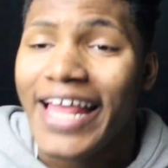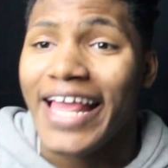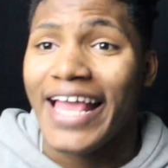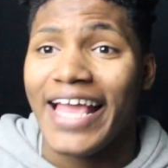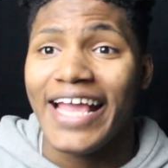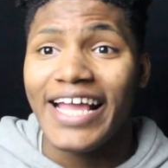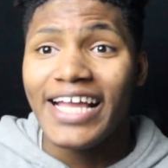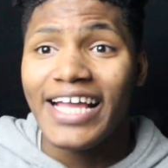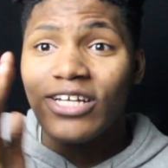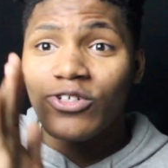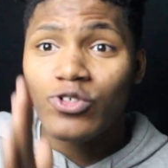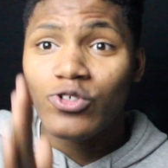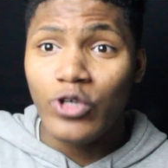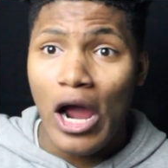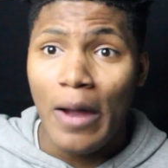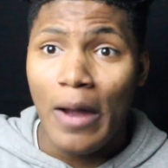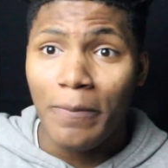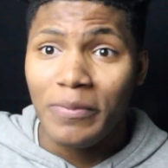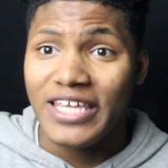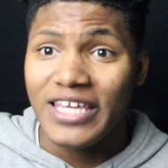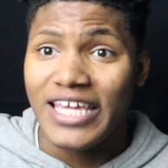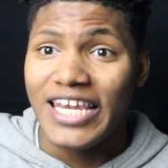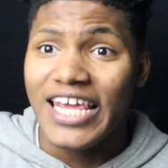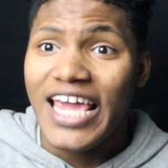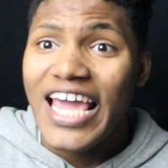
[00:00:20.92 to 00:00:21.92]
And he
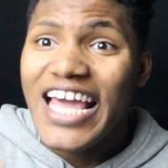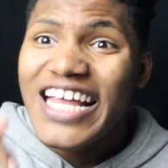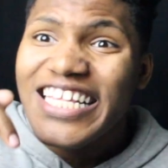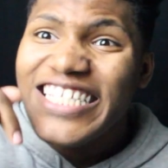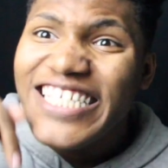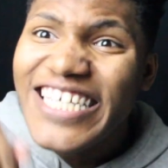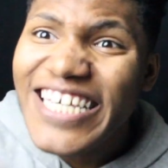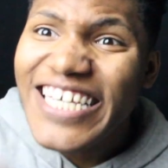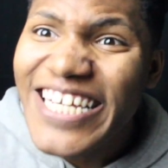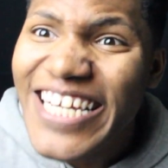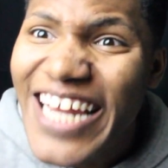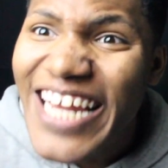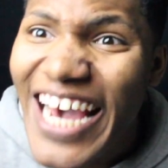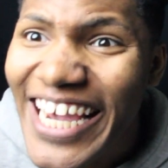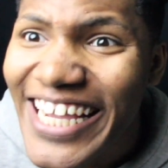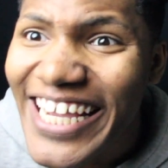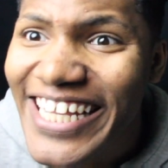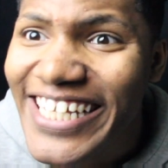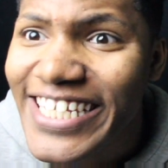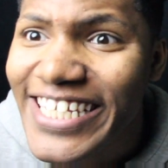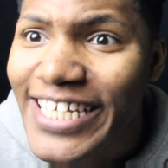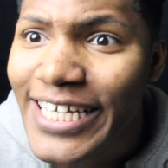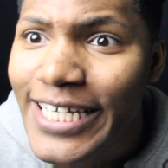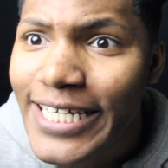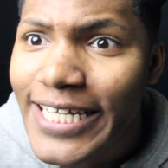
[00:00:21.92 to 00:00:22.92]
dropped it
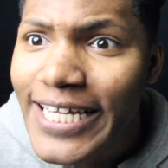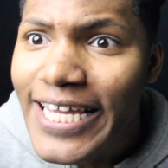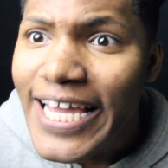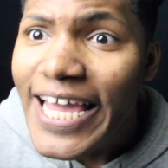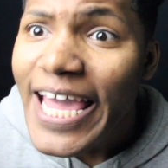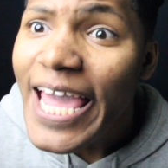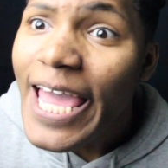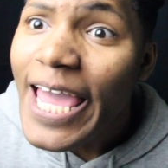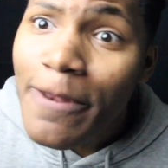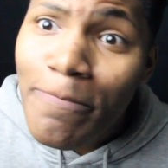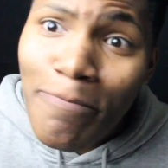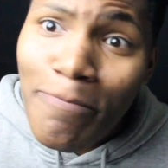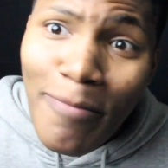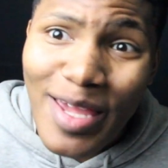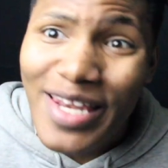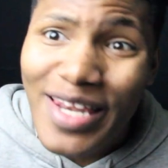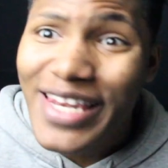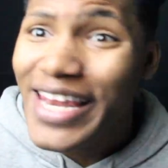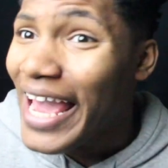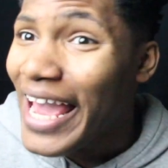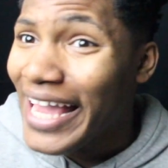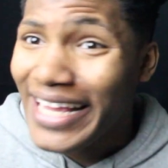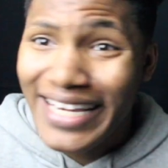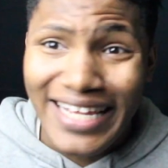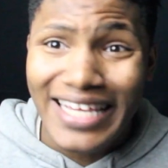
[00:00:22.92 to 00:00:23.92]
tonight at
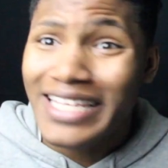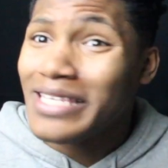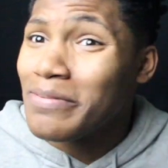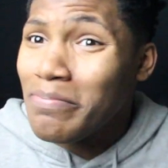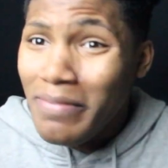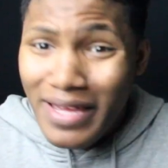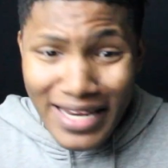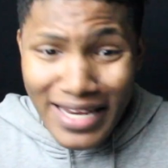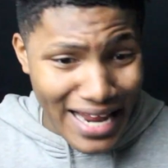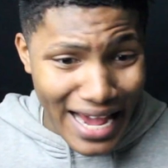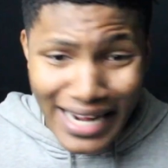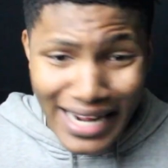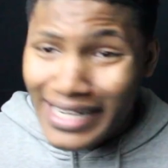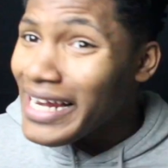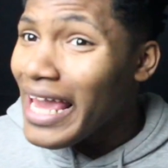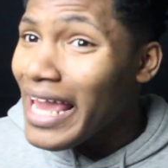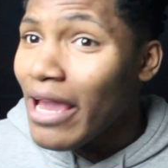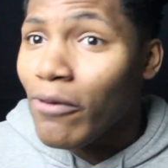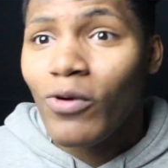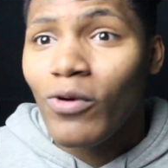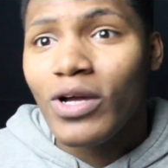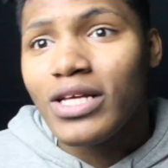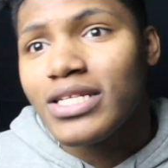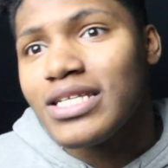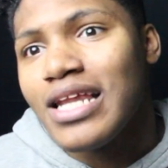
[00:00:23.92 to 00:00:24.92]
midnight. It's midnight
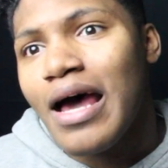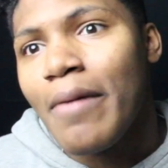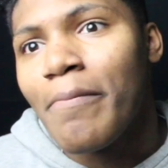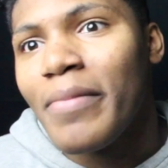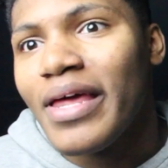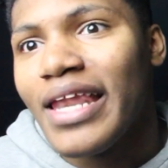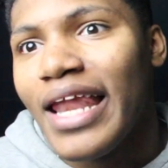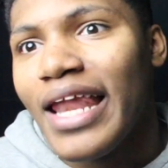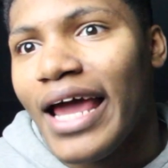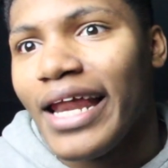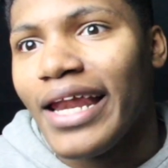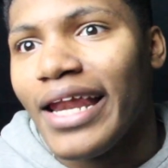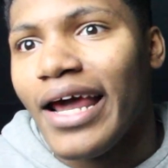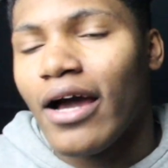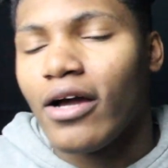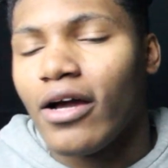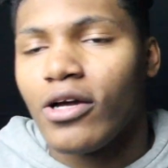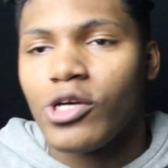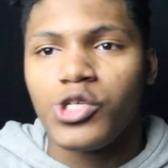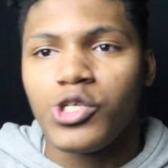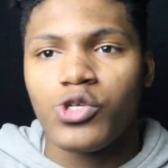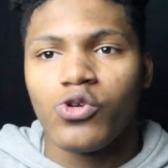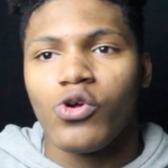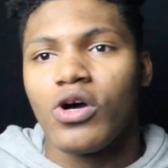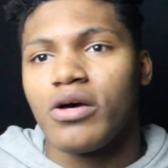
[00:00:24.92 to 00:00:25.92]
now. Well, it's not midnight now
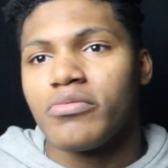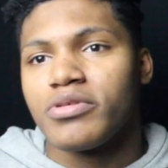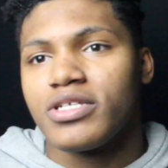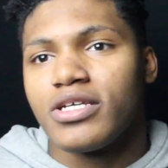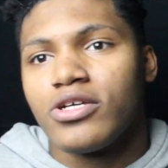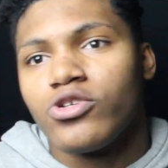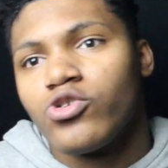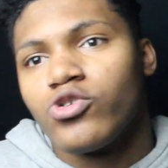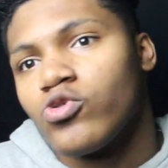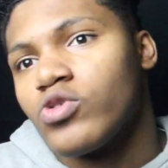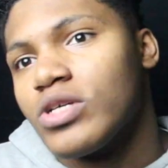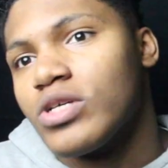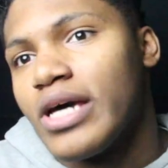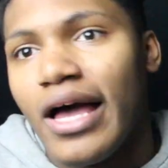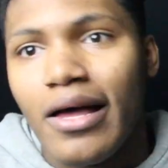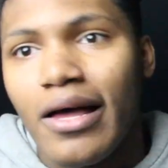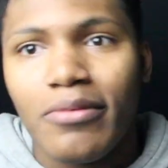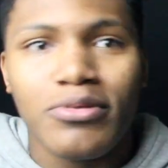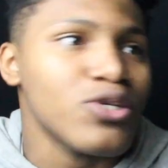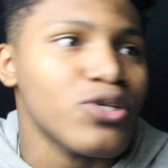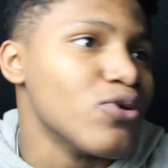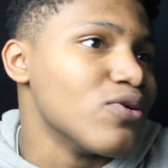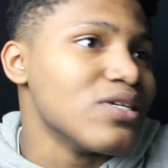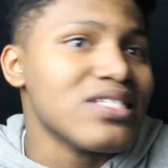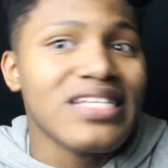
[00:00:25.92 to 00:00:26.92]
because you know I'm Central
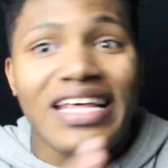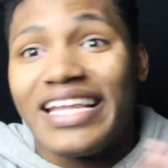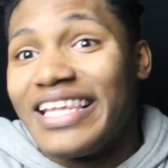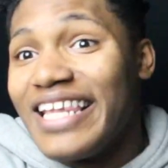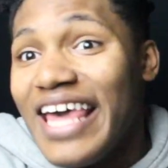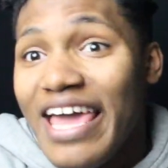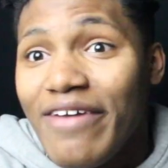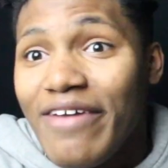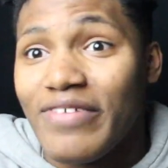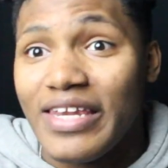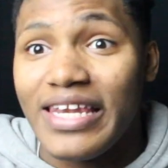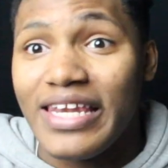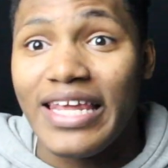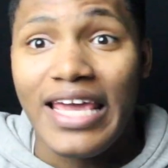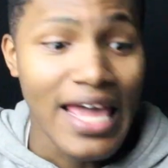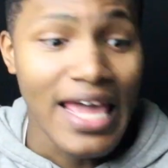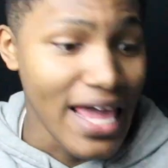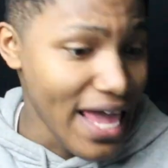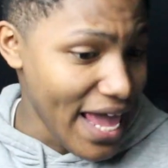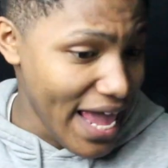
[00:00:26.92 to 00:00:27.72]
Time, so it's 11.